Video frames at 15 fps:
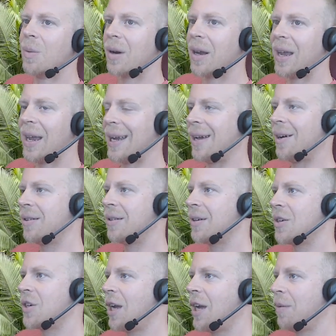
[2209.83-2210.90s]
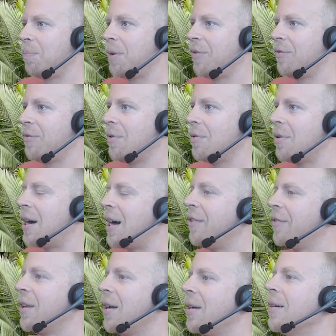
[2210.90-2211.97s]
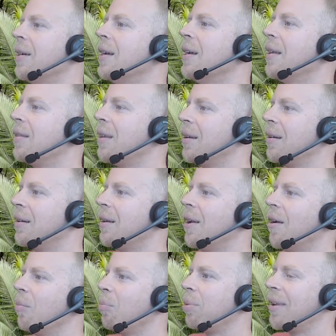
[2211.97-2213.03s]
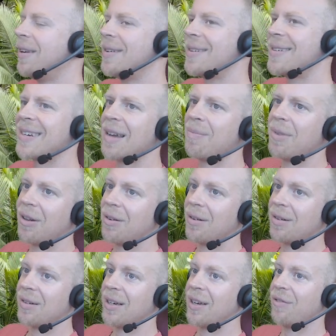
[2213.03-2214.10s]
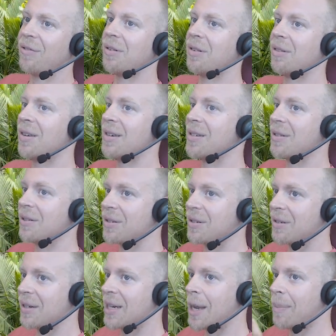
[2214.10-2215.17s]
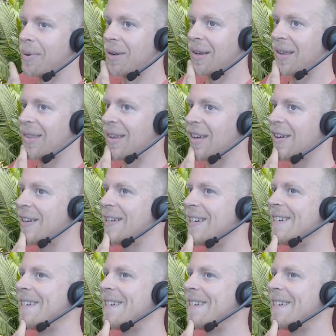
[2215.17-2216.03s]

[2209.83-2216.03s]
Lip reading: want to hang out and chat before or after, then please come along. I've heard there's also a couple other